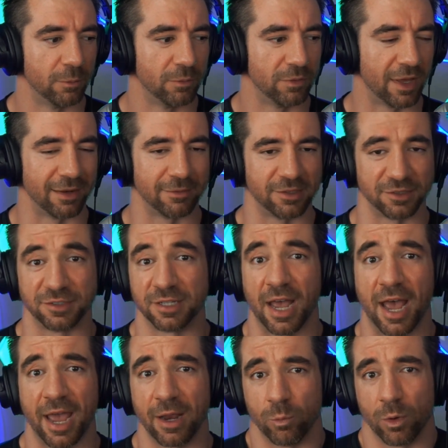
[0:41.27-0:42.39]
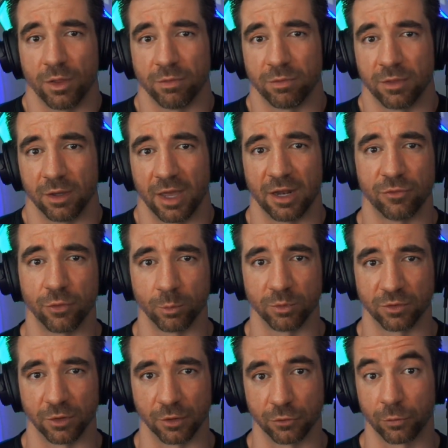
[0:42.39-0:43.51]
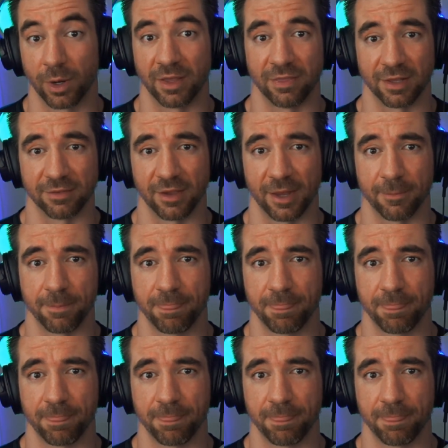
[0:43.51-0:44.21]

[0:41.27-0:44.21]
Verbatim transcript: that decide what the hedge fund was going to trade that day.